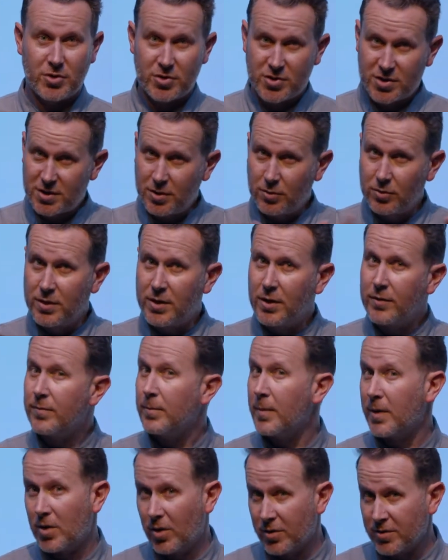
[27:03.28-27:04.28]
You still give
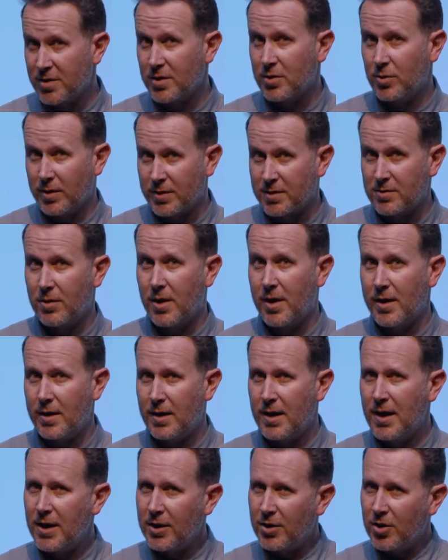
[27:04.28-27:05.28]
them a consequence, right?
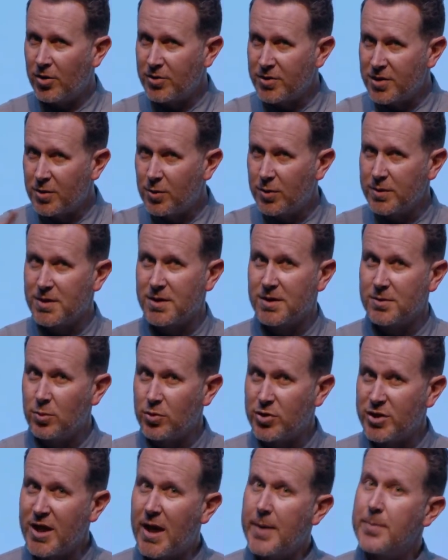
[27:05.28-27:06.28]
Consequences
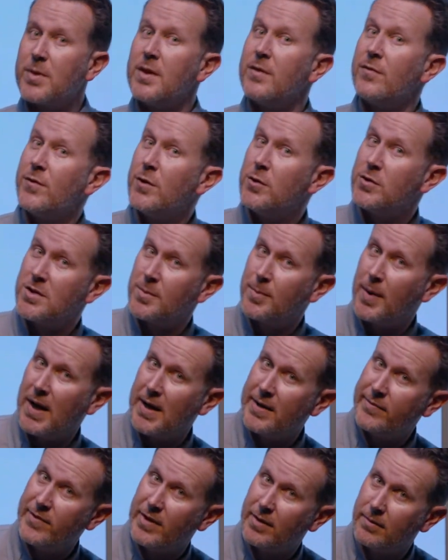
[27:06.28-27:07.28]
will shape their future
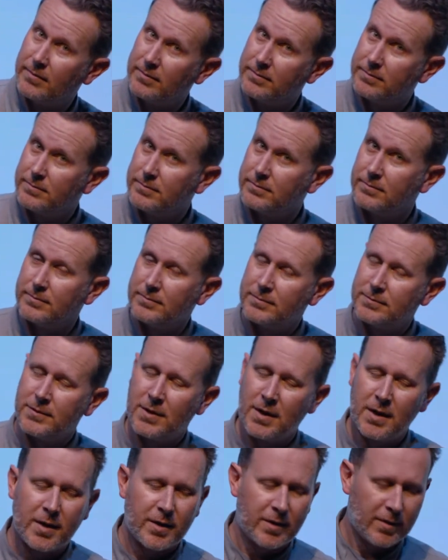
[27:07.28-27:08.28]
behaviour.
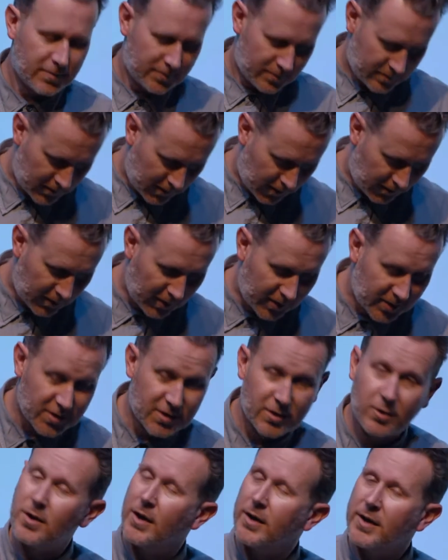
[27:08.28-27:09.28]
I'm
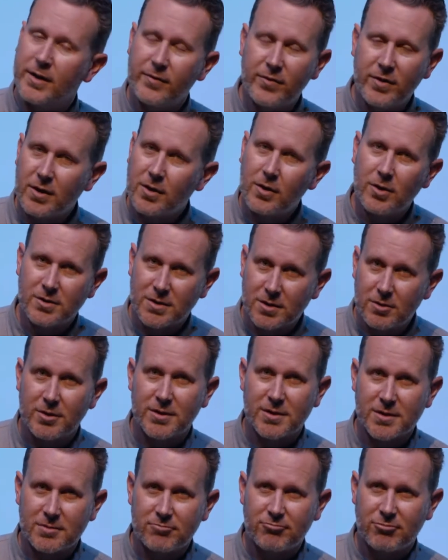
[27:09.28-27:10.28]
still going to give you the
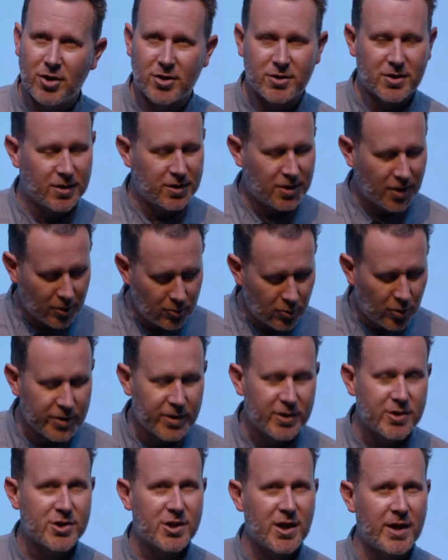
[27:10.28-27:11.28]
consequence because I don't want
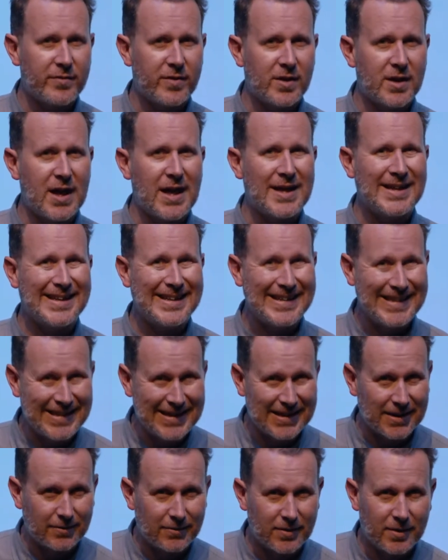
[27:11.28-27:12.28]
you to shave the cat
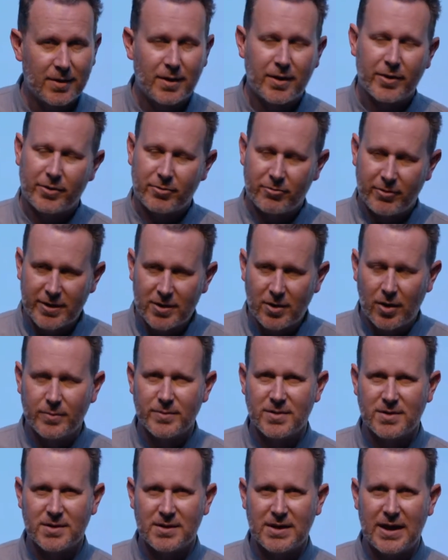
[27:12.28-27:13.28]
again. 3
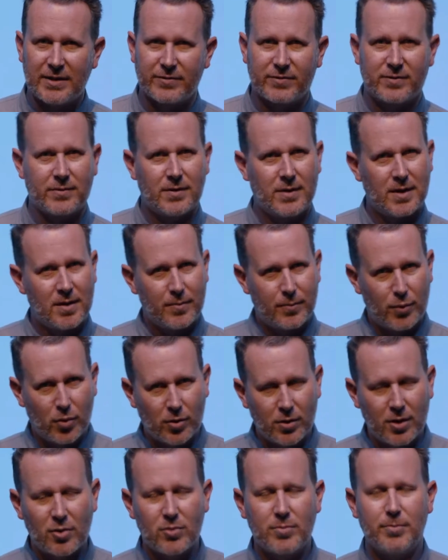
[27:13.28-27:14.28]
times is enough.
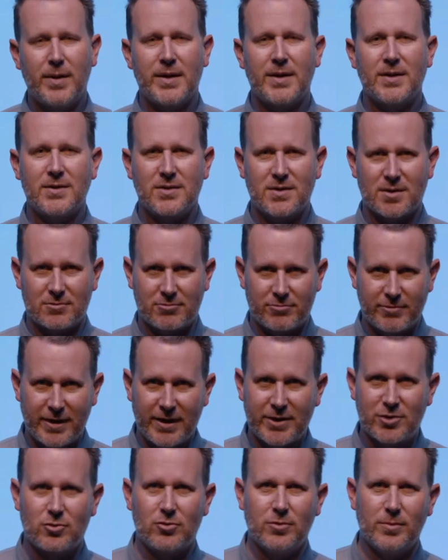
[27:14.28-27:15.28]
Poor old Mittens is
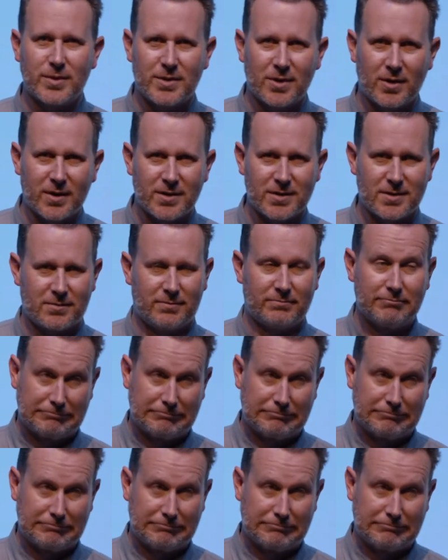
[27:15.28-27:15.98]
really traumatised,